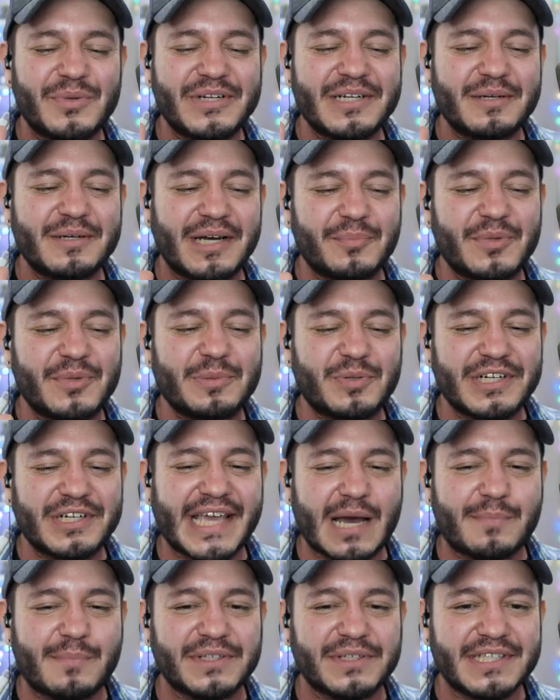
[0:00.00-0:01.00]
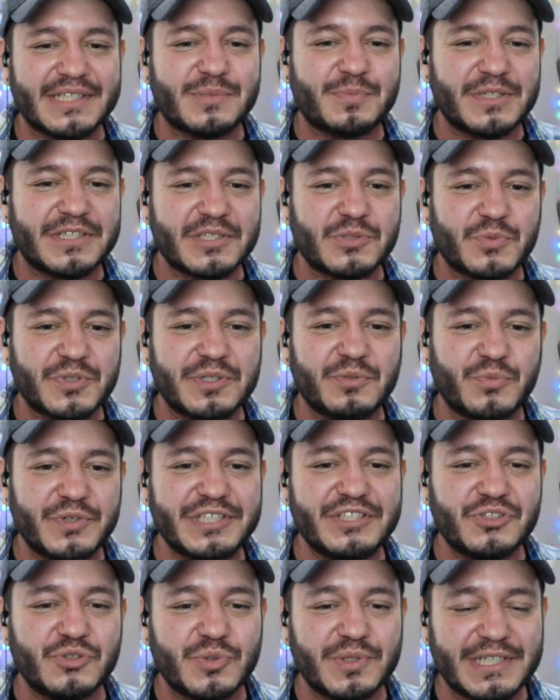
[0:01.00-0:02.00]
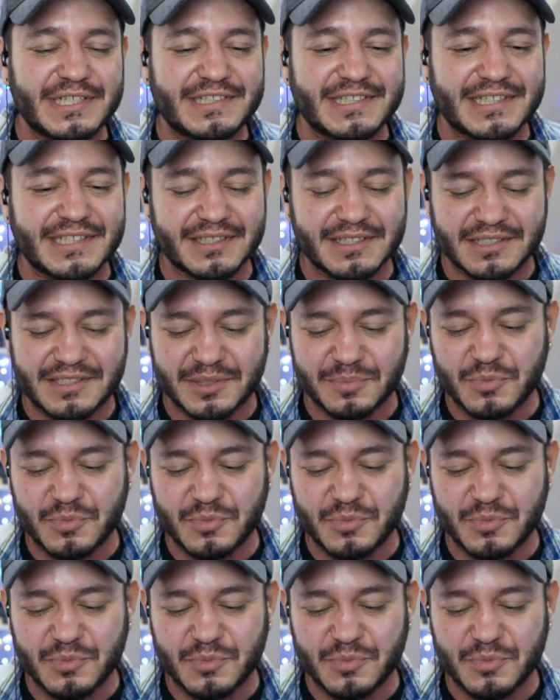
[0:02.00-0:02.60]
I'm gonna put a cap on this because we we do need to to move